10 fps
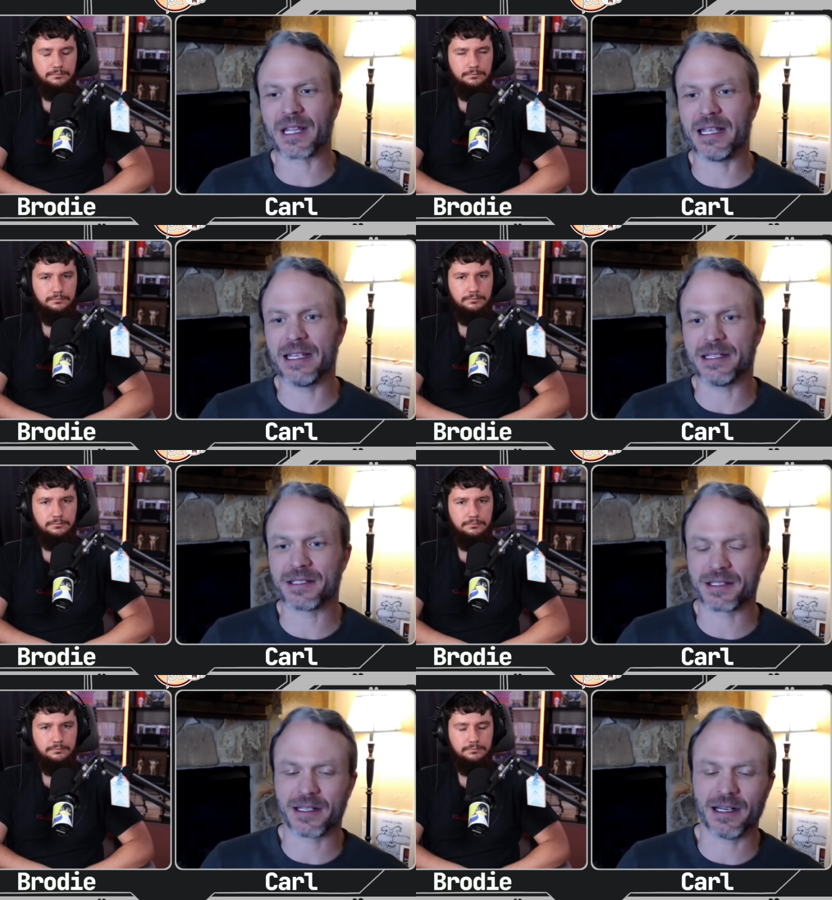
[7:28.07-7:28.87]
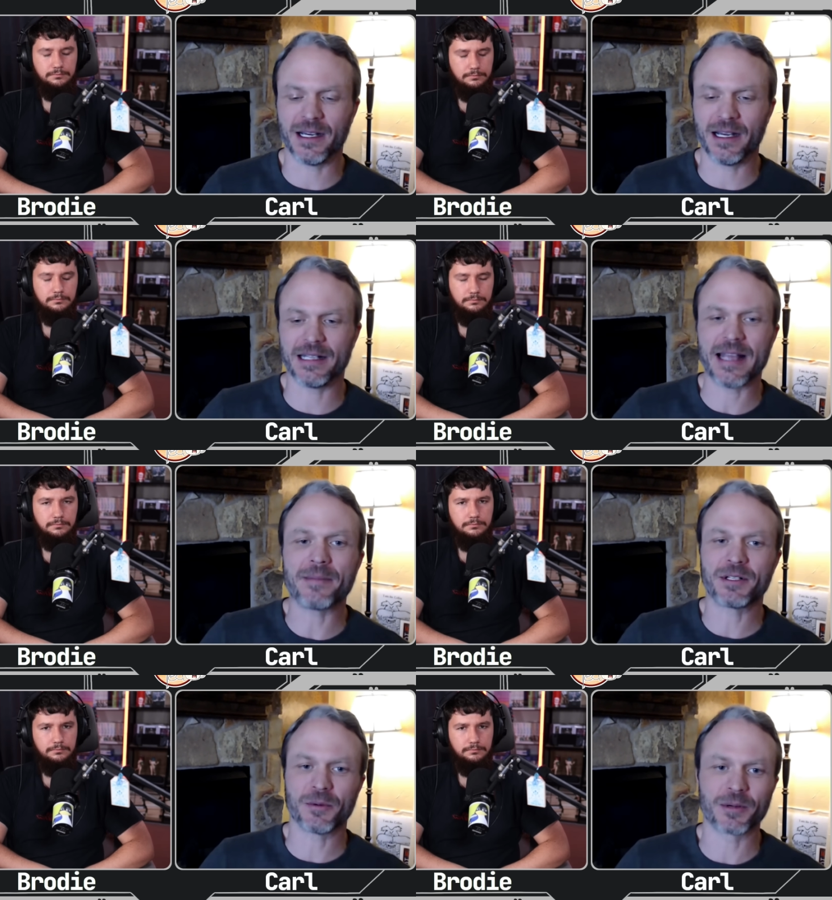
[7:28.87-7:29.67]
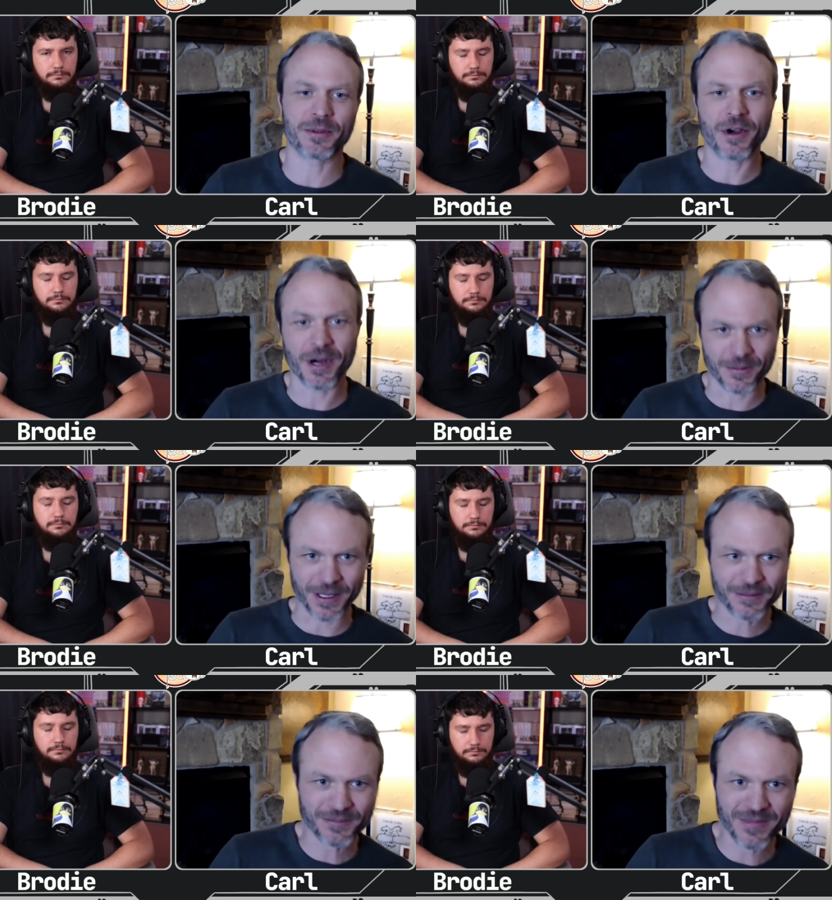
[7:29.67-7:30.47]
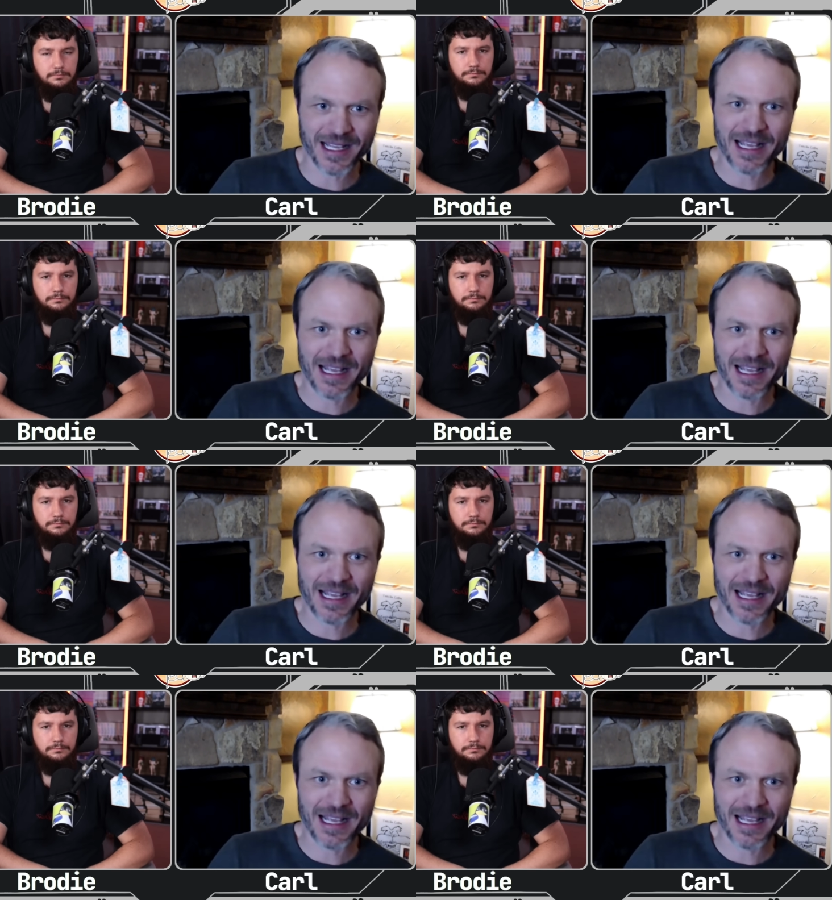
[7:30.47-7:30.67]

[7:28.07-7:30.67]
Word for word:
Speaker 1: is uh, adapted to work with the hardware. Mm-hmm.